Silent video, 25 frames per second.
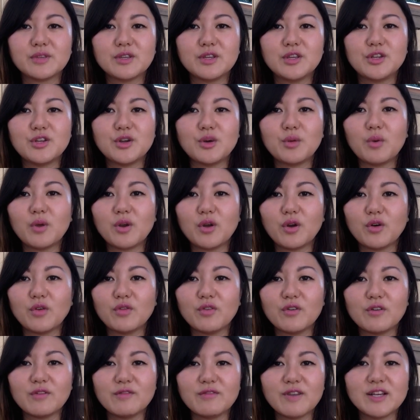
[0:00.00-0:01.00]
You don't want to
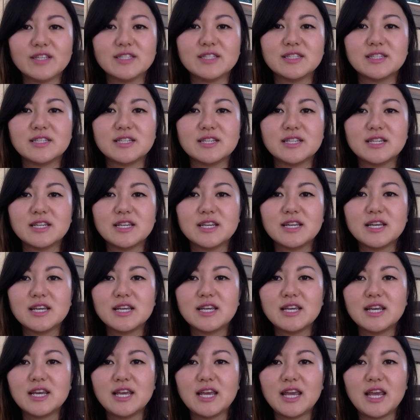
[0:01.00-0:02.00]
overinvest
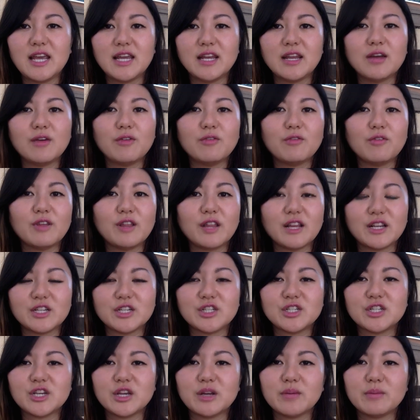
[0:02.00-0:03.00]
in a
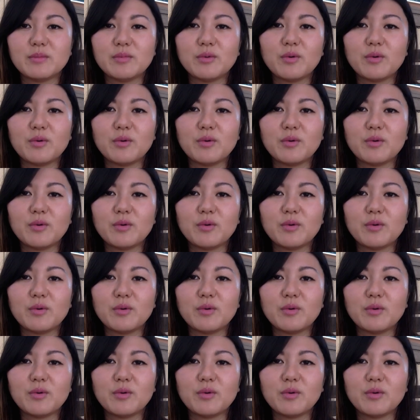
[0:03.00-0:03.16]
relationship